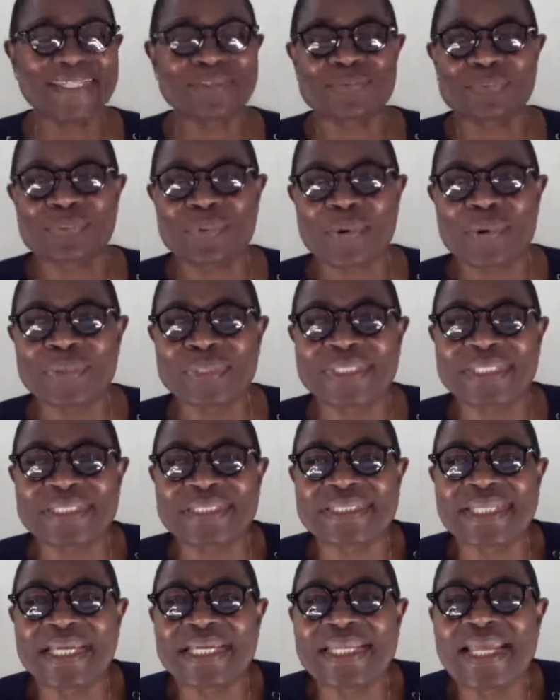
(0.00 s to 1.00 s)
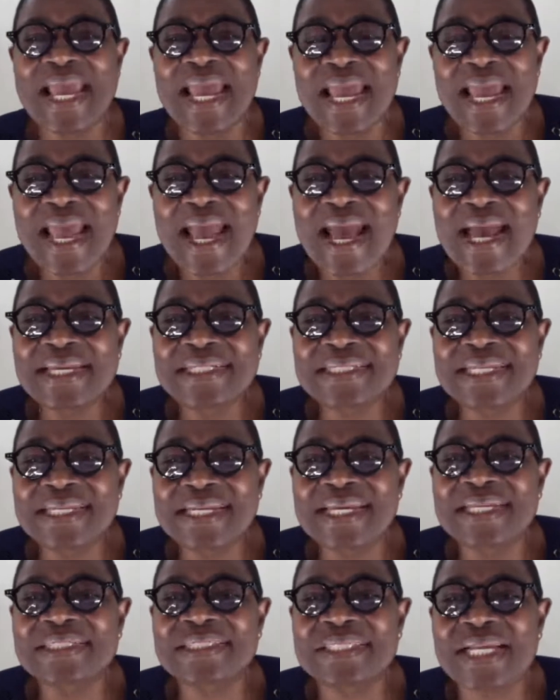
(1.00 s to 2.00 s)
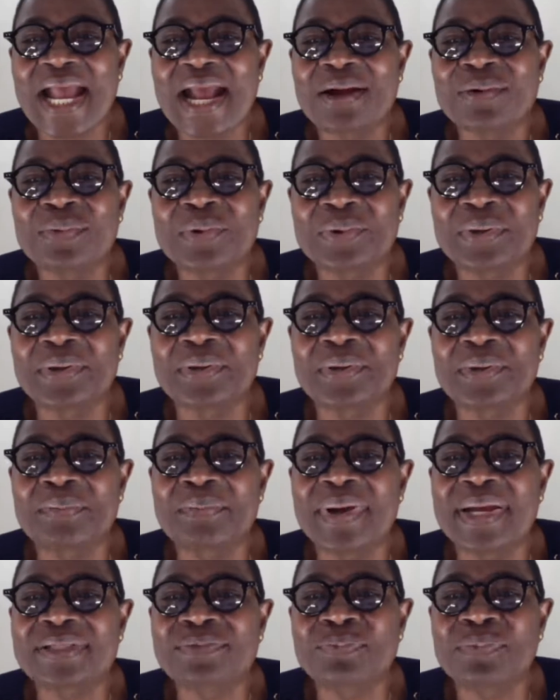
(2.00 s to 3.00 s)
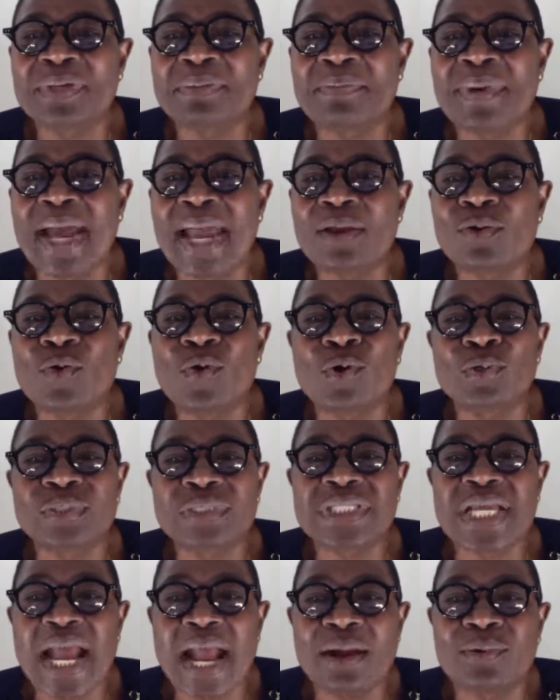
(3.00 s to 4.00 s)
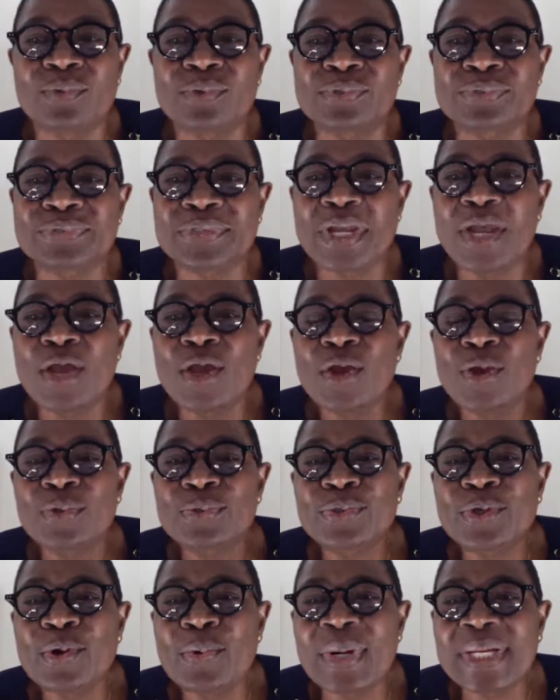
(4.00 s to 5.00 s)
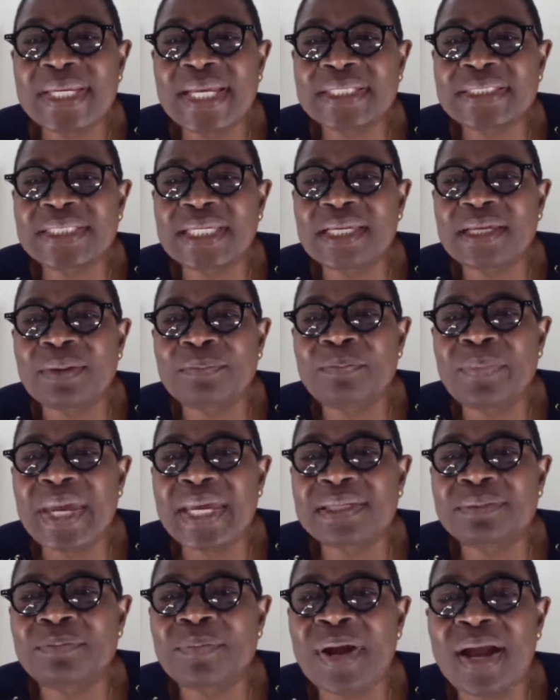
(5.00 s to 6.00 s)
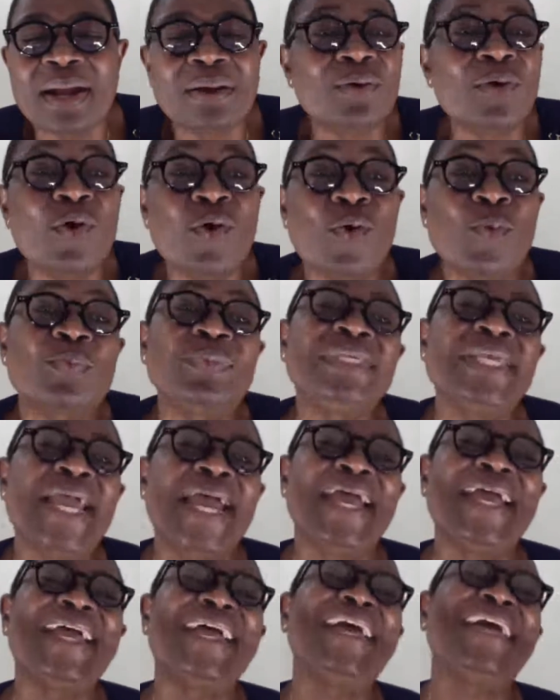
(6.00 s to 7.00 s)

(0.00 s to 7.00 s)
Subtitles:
Rose, she said, I take a shower, but with my own towels. Don't want to take a bed back home. Yeah.